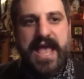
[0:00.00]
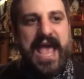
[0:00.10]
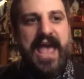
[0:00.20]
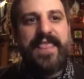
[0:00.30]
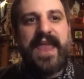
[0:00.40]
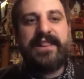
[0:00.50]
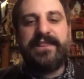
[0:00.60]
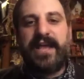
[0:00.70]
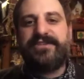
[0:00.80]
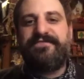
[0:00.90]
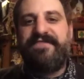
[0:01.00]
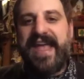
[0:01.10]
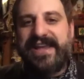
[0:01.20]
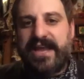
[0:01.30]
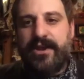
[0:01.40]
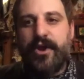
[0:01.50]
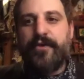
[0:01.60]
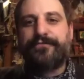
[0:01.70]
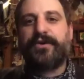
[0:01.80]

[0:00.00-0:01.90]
And then it's vacant for